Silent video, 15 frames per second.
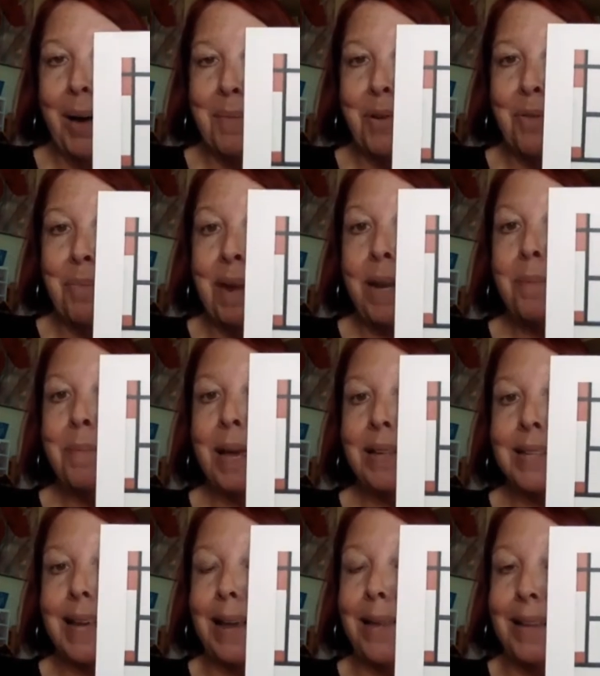who many may
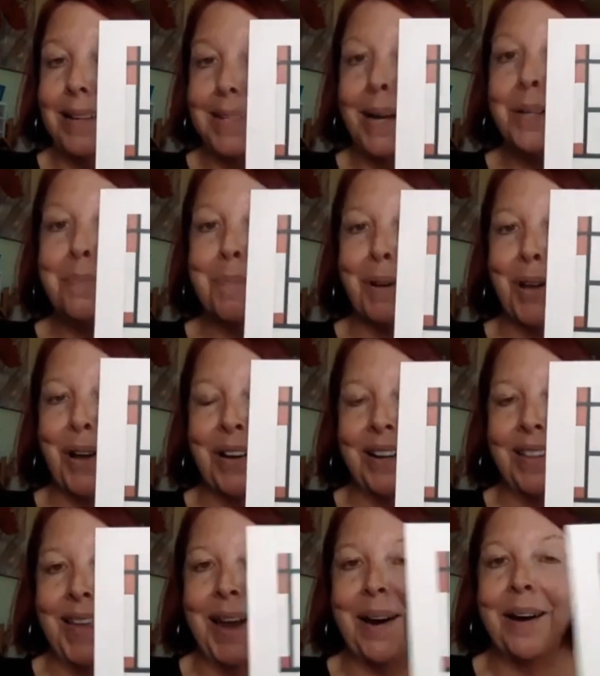say that does belong
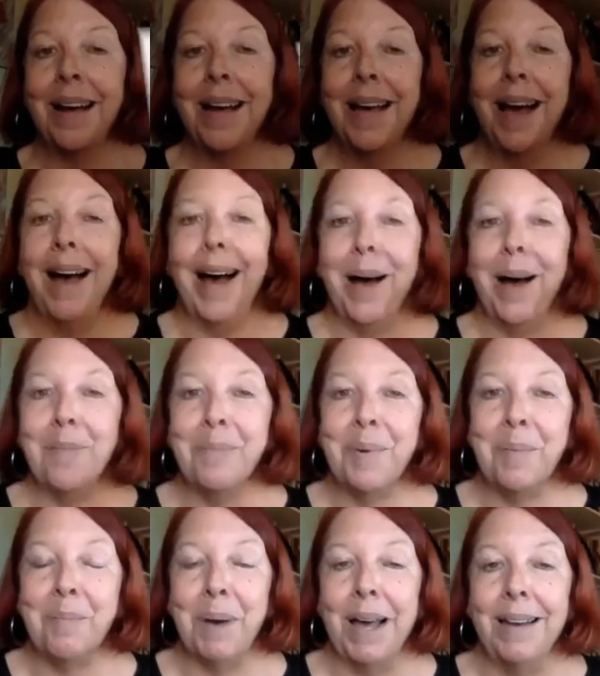in there,
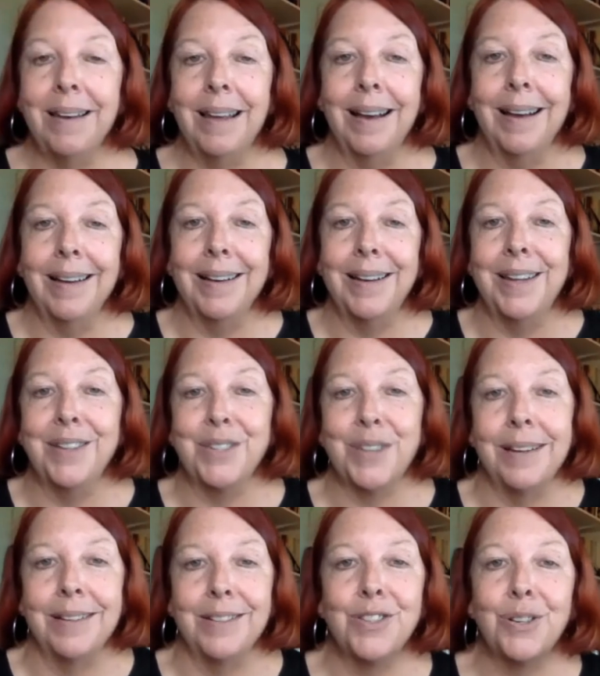but
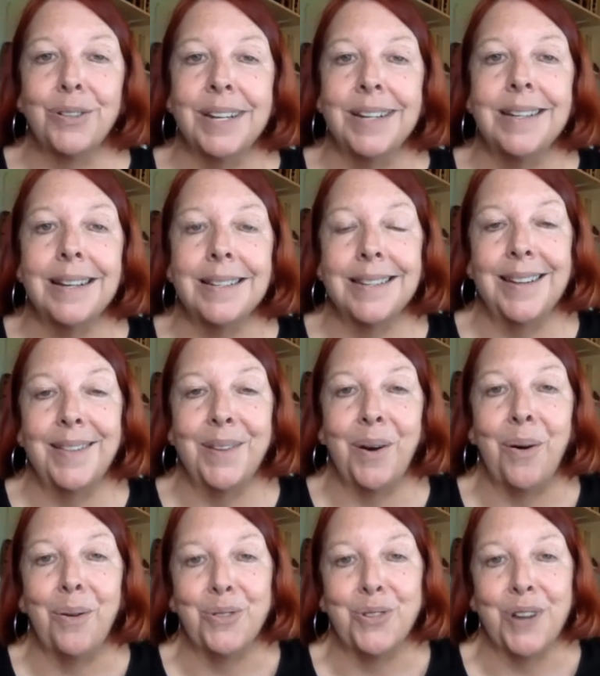it certainly doesn't in the
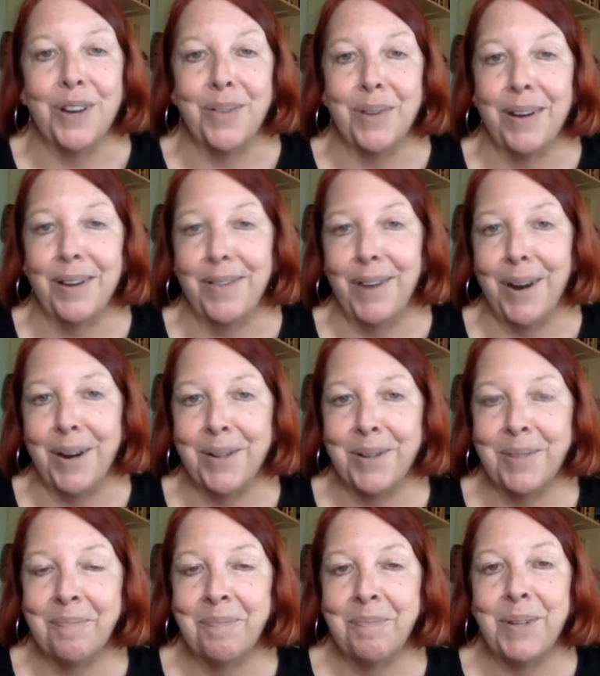whole genre of art.
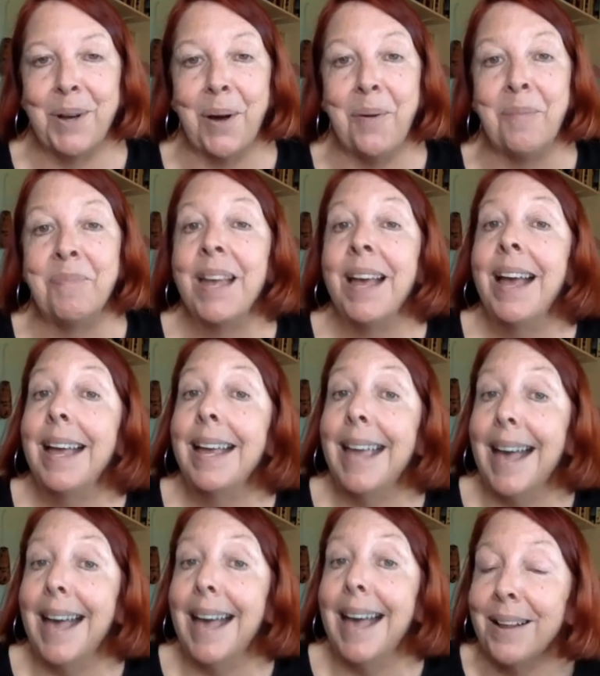So
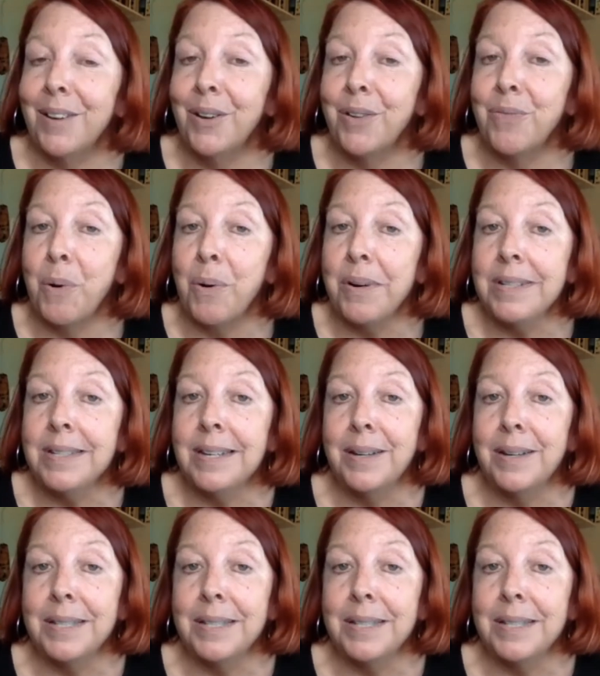again, look forward to